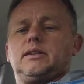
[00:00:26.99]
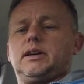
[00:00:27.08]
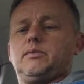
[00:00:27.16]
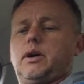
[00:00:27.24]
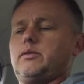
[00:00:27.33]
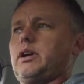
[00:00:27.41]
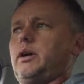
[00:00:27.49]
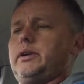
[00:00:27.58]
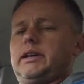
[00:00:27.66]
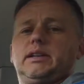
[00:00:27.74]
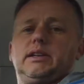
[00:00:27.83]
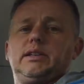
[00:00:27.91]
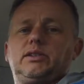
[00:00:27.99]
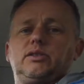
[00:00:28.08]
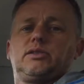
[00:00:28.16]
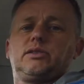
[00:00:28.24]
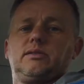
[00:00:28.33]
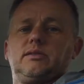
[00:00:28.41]
it won't go in,
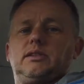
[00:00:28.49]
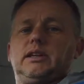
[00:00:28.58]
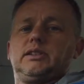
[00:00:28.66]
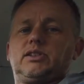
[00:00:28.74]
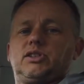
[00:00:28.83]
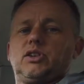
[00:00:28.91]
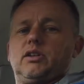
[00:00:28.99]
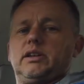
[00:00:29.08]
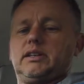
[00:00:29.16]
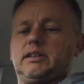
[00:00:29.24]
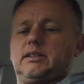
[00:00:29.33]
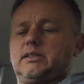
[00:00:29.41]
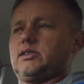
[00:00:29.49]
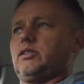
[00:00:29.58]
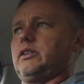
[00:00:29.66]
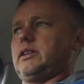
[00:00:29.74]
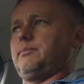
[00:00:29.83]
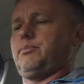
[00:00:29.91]
it's solid.
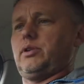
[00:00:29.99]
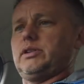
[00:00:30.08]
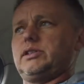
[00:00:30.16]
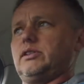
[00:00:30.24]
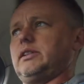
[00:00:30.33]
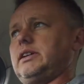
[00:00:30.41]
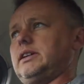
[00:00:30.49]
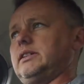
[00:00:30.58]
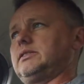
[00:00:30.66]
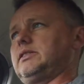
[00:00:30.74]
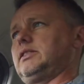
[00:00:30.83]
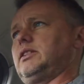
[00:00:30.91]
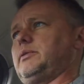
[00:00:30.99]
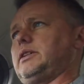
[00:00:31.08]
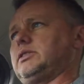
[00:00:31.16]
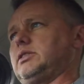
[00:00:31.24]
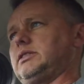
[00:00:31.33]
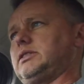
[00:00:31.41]
I'm pressing on it until I'm
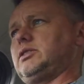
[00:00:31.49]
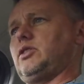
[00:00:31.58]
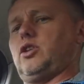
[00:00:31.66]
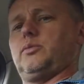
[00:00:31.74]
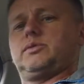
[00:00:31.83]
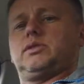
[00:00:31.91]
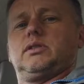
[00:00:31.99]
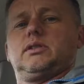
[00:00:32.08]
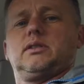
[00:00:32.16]
actually stopped.